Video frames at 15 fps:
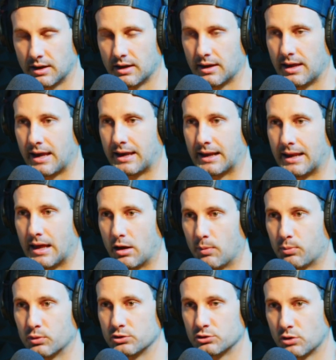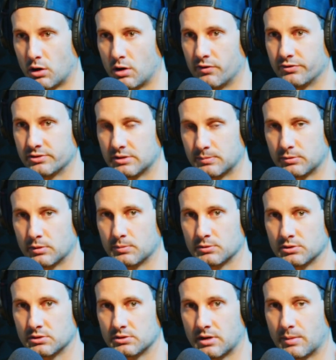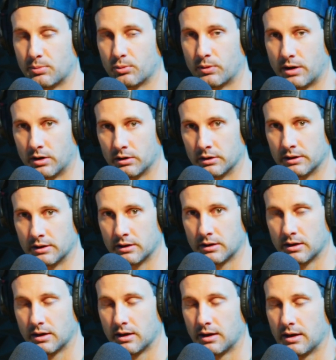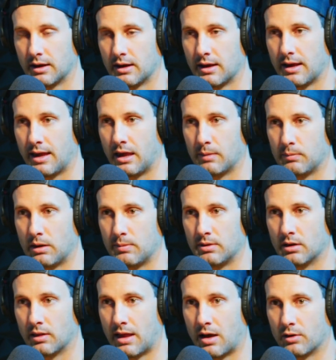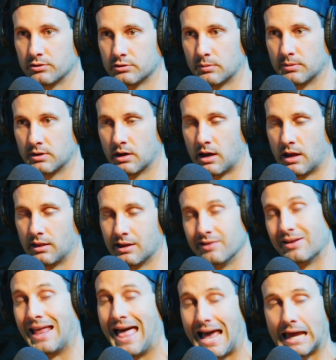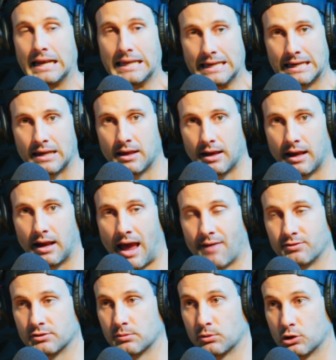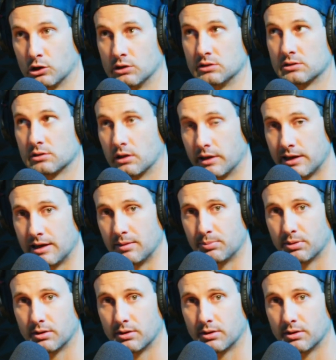It can help resolve symptoms temporarily and maybe allow someone to not live in agony and have some good sleep